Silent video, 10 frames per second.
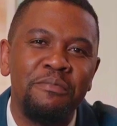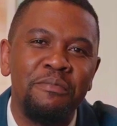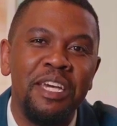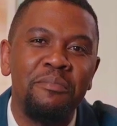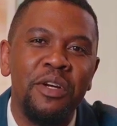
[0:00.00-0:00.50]

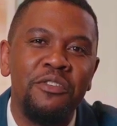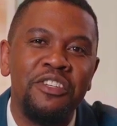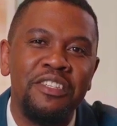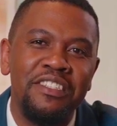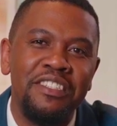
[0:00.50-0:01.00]
they
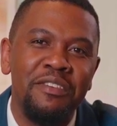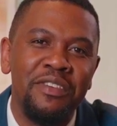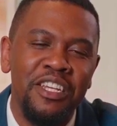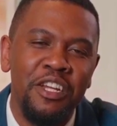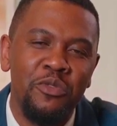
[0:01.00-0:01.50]
boast a
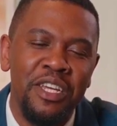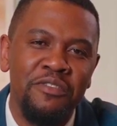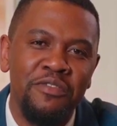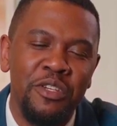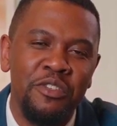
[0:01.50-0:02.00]
seventy degree
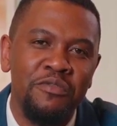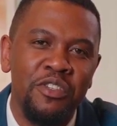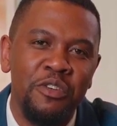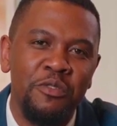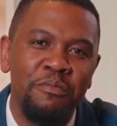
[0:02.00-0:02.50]
field of
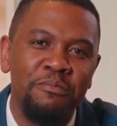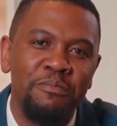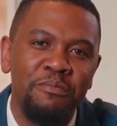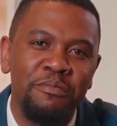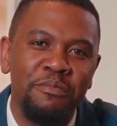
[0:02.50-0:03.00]
view.
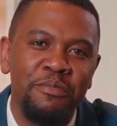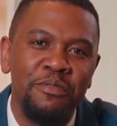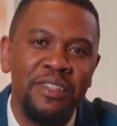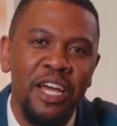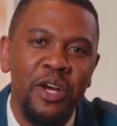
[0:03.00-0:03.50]

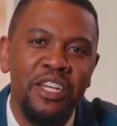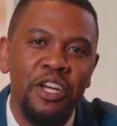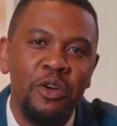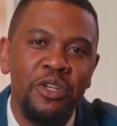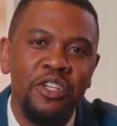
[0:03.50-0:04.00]
Now I
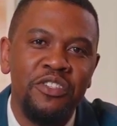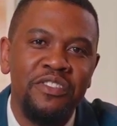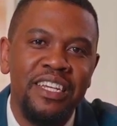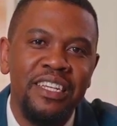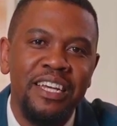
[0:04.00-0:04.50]
know what you're
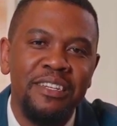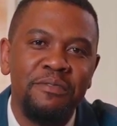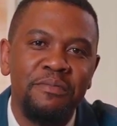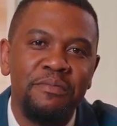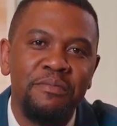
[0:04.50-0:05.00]
thinking.
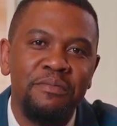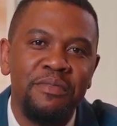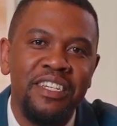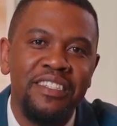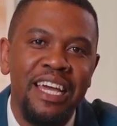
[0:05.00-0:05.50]

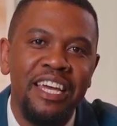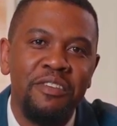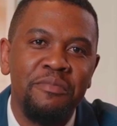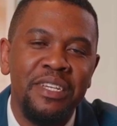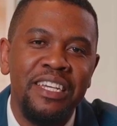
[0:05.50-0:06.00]
Does that
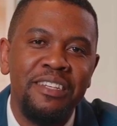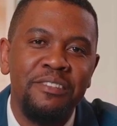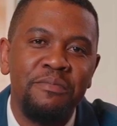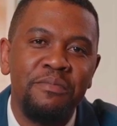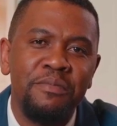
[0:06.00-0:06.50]
even
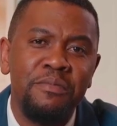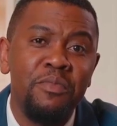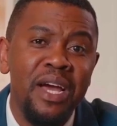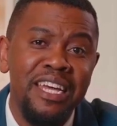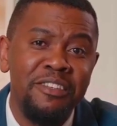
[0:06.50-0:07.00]
mean?
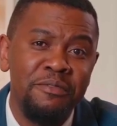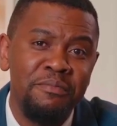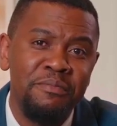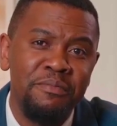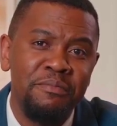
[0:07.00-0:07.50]
Right?
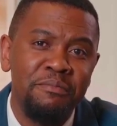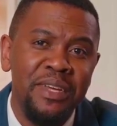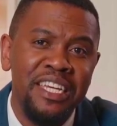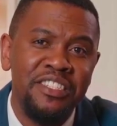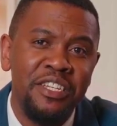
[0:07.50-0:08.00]

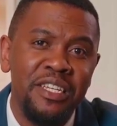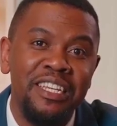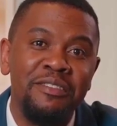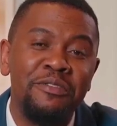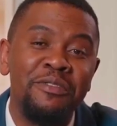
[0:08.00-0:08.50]

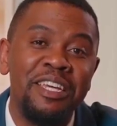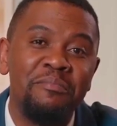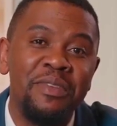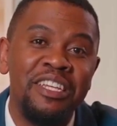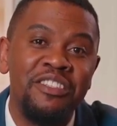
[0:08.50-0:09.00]
Basically, it
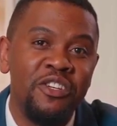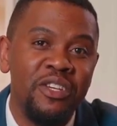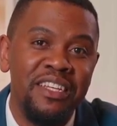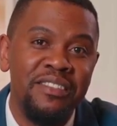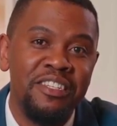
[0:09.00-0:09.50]
means you
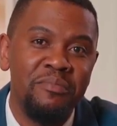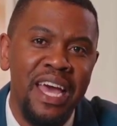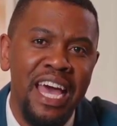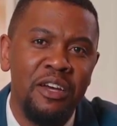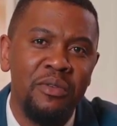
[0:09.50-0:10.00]
get this
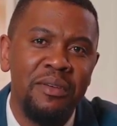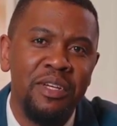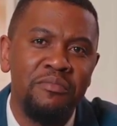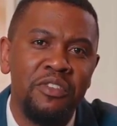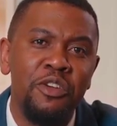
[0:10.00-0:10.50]

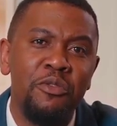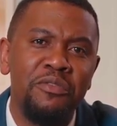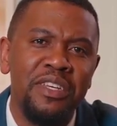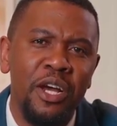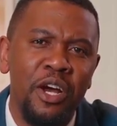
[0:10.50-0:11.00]
panoramic view
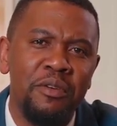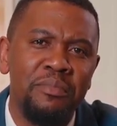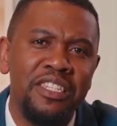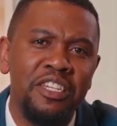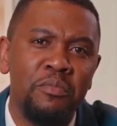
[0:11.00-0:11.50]
of the
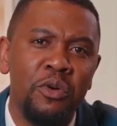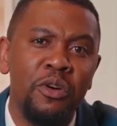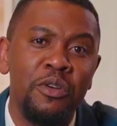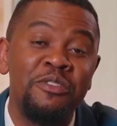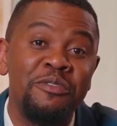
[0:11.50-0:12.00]
augmented
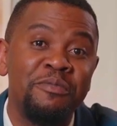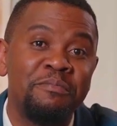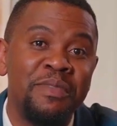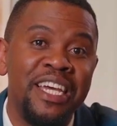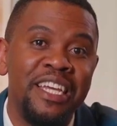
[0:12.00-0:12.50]
world,
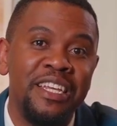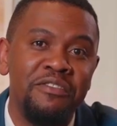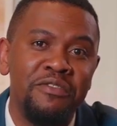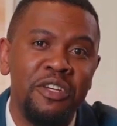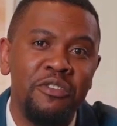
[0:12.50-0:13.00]
making
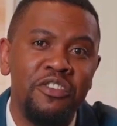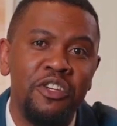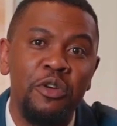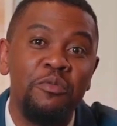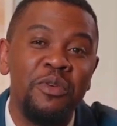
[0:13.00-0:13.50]
it feel
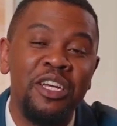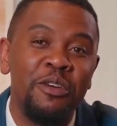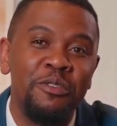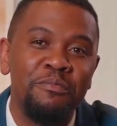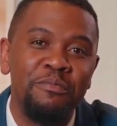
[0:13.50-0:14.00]
so real.